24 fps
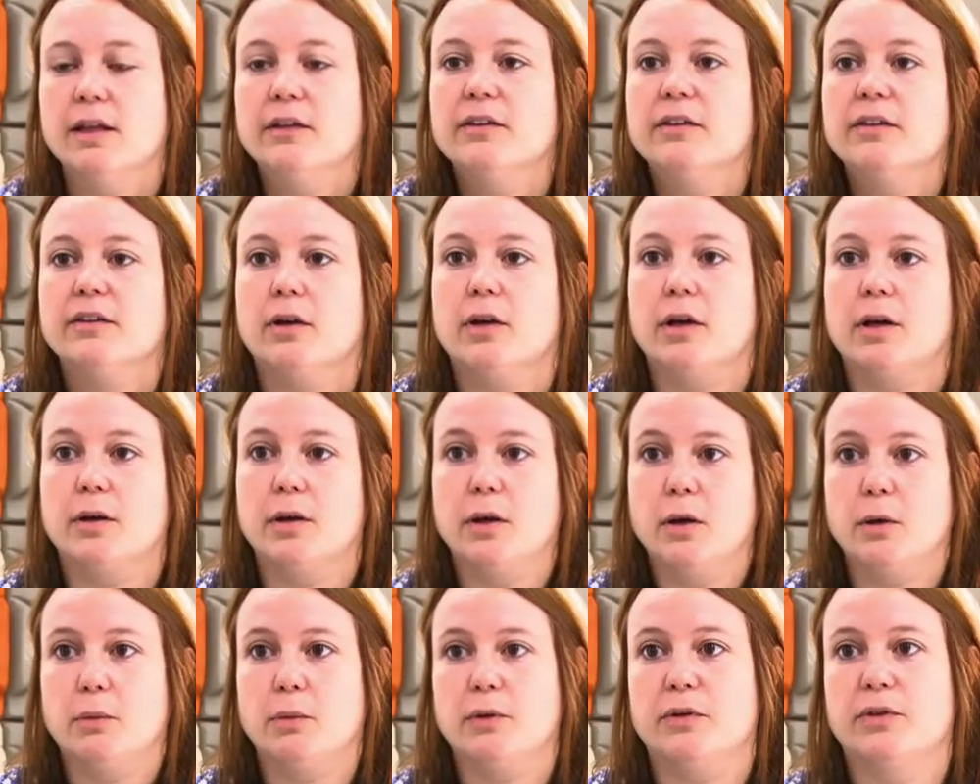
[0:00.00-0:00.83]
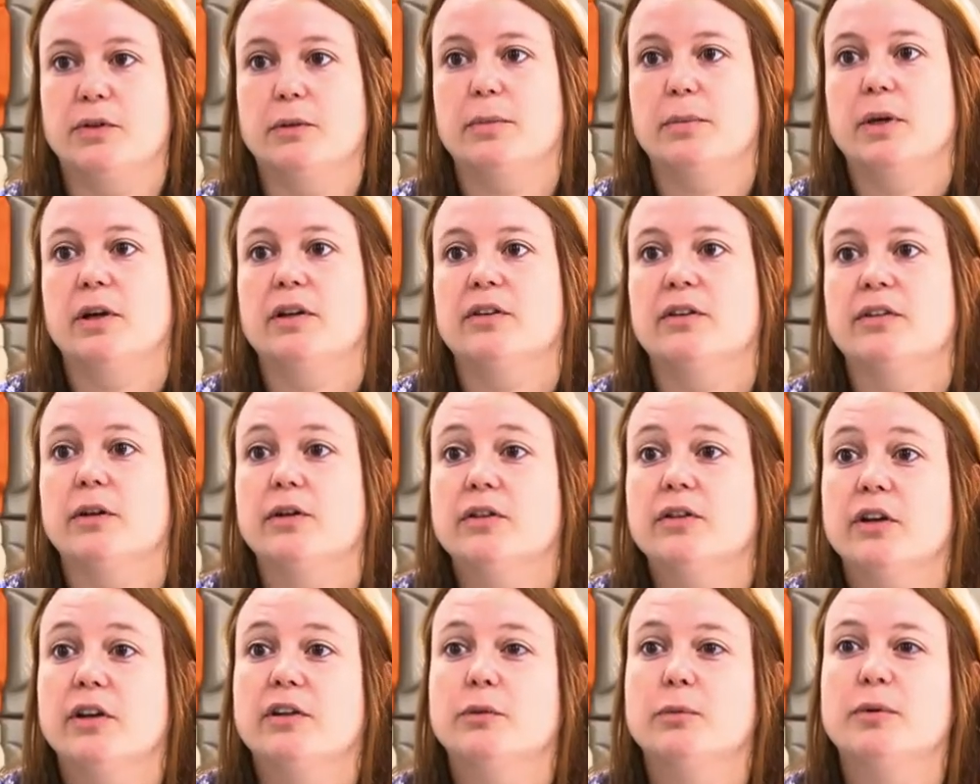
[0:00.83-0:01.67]
insight was that by
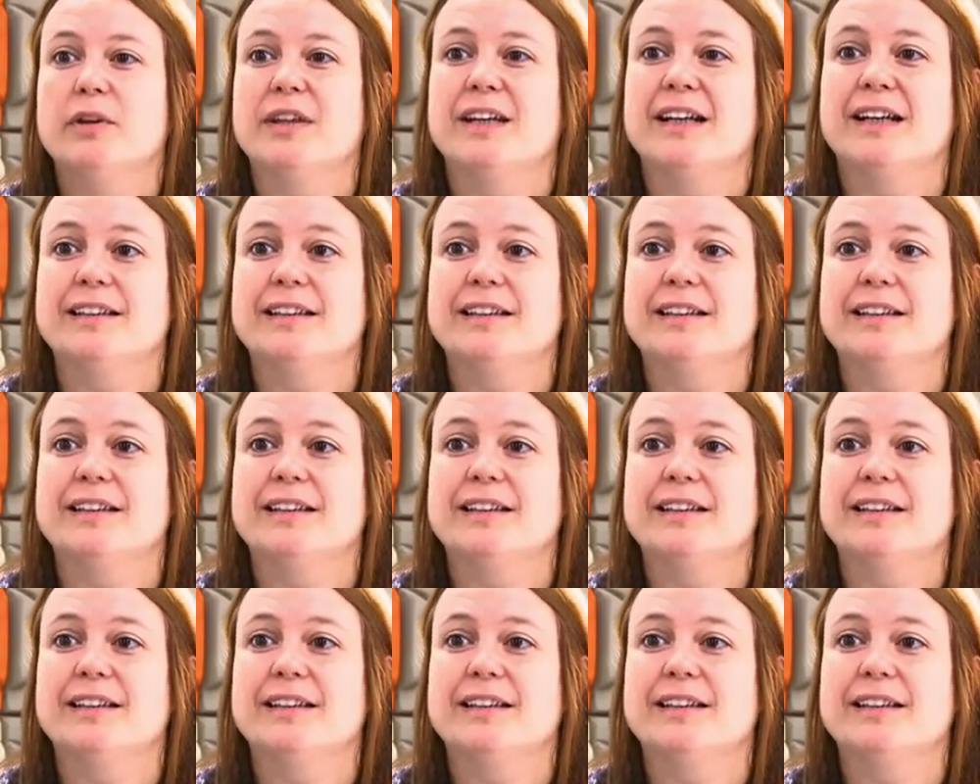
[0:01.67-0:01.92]
associating with an